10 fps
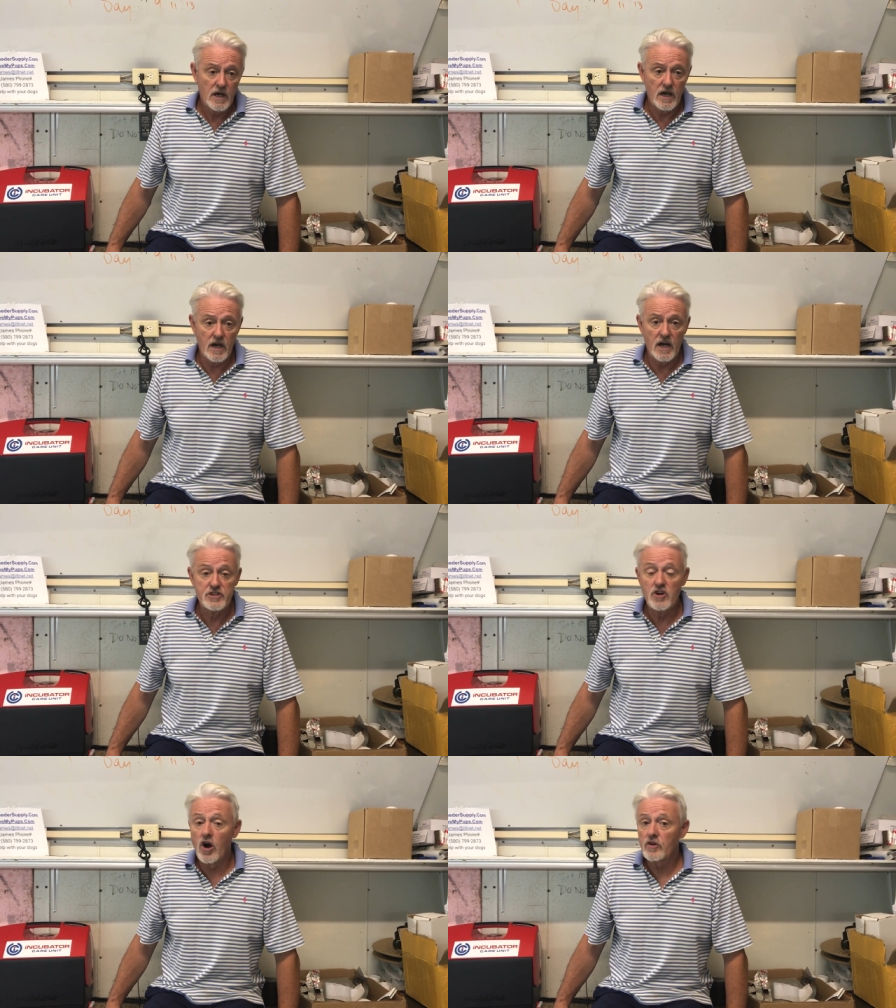uh, a
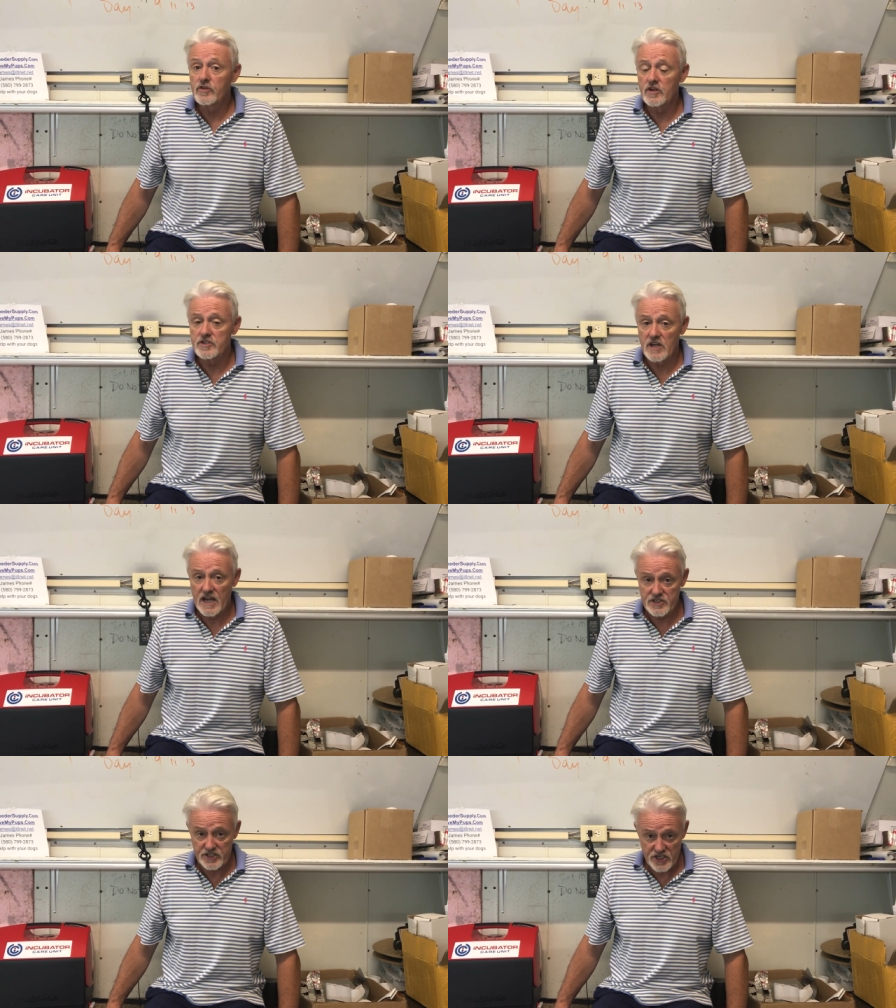dog that
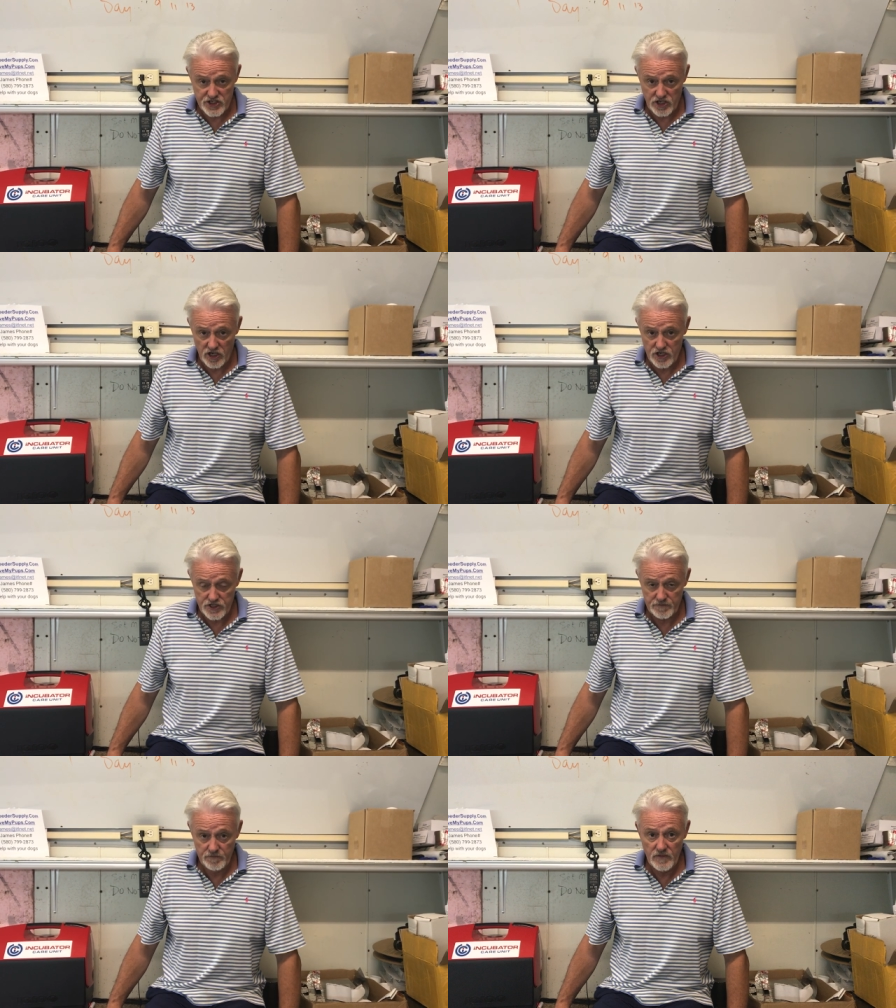has a
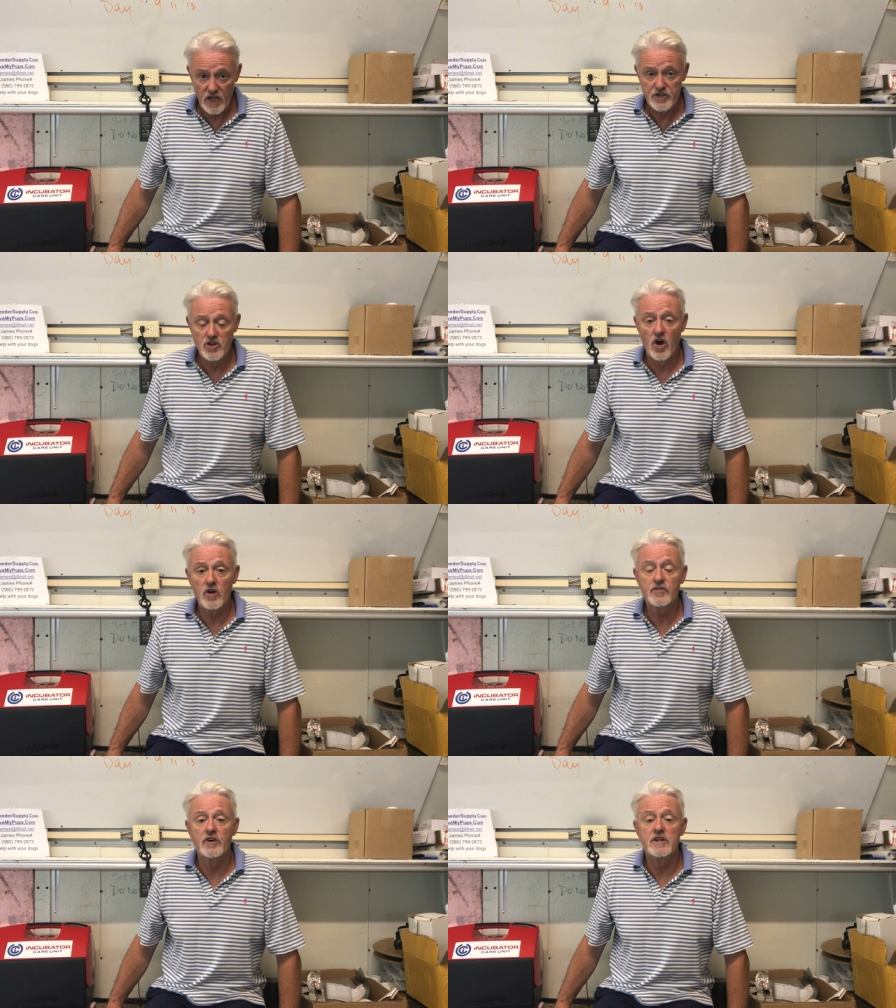discharge, a
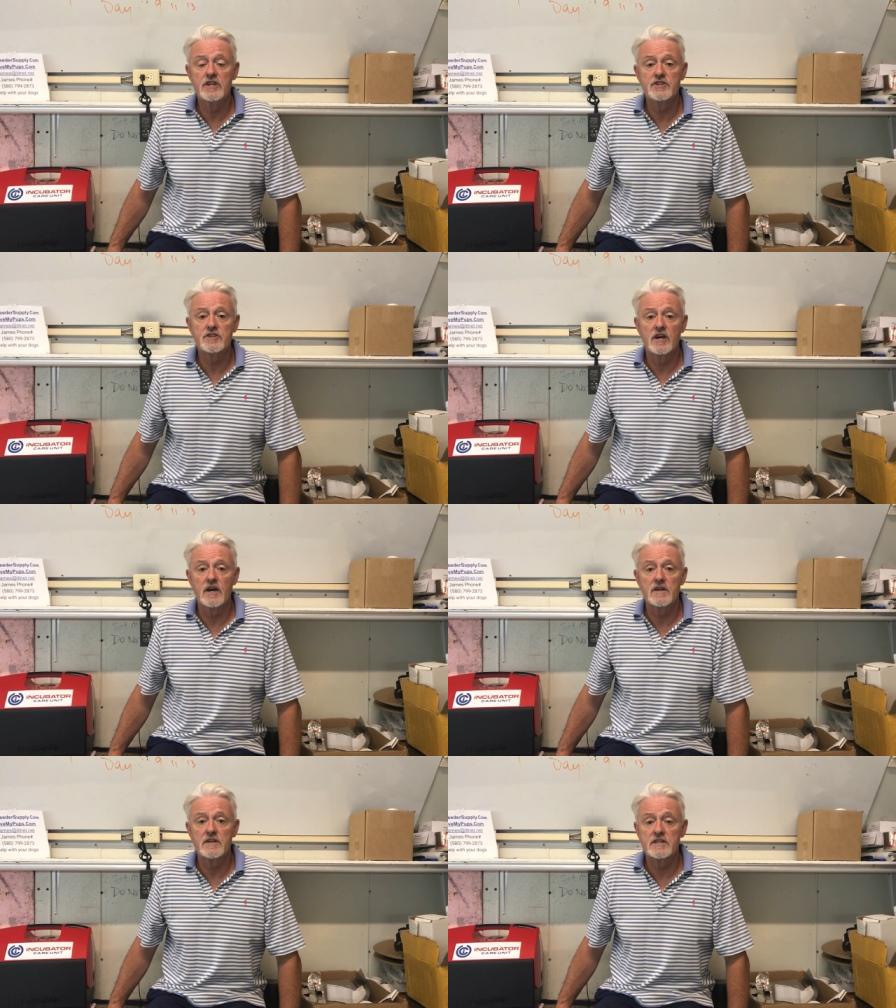dog that is
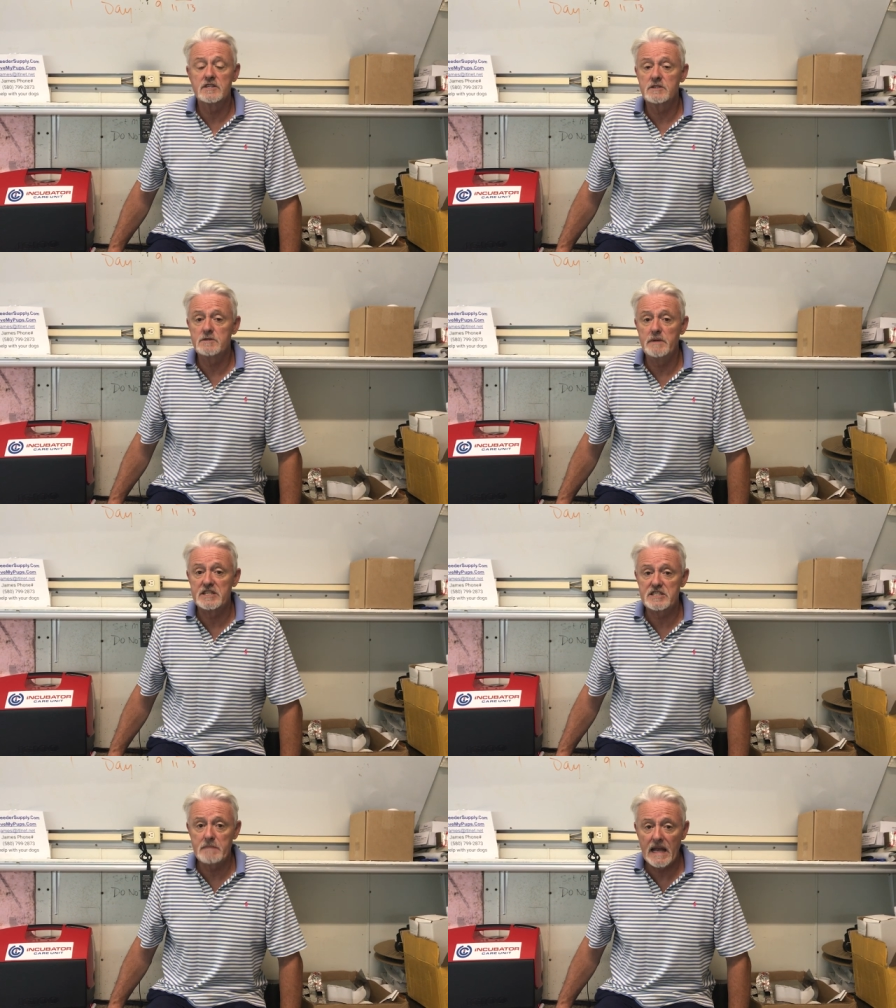uh,
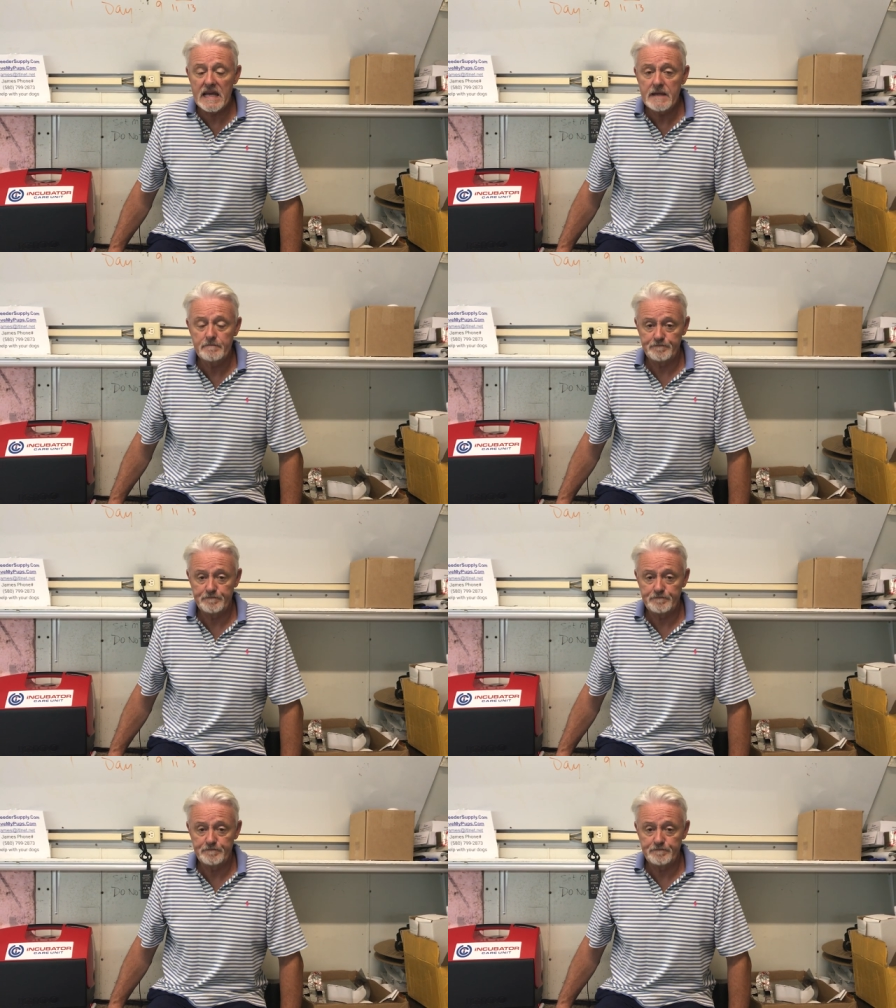spit smelly